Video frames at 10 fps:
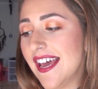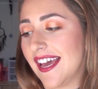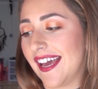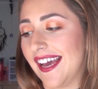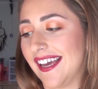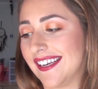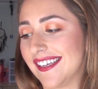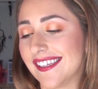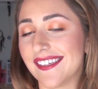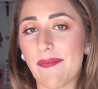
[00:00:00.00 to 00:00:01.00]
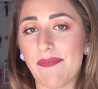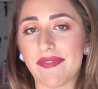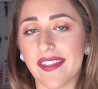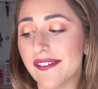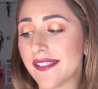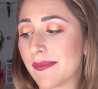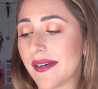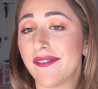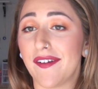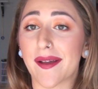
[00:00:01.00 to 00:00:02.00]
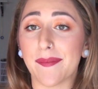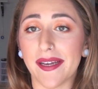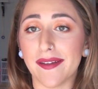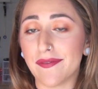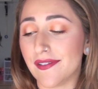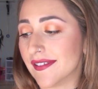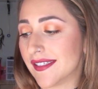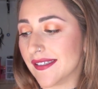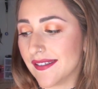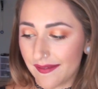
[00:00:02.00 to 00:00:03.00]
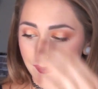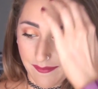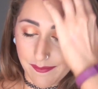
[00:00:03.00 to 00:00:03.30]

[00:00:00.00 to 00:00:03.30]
And it was pretty fucking painful, to